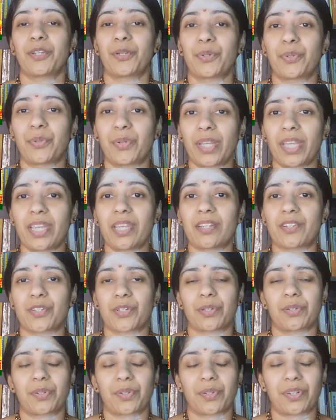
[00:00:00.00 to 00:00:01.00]
Read,
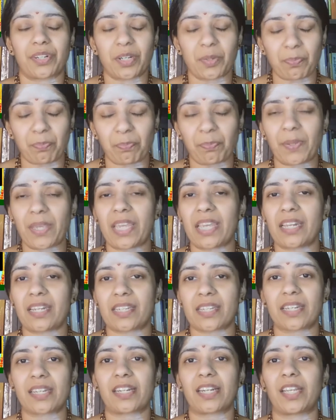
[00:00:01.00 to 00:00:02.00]

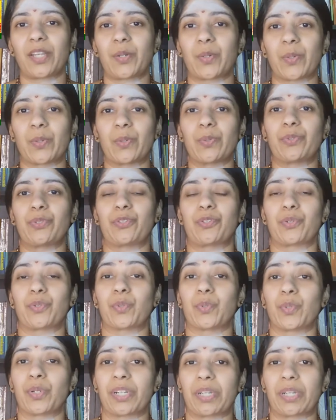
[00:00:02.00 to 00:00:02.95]
repeatedly go through,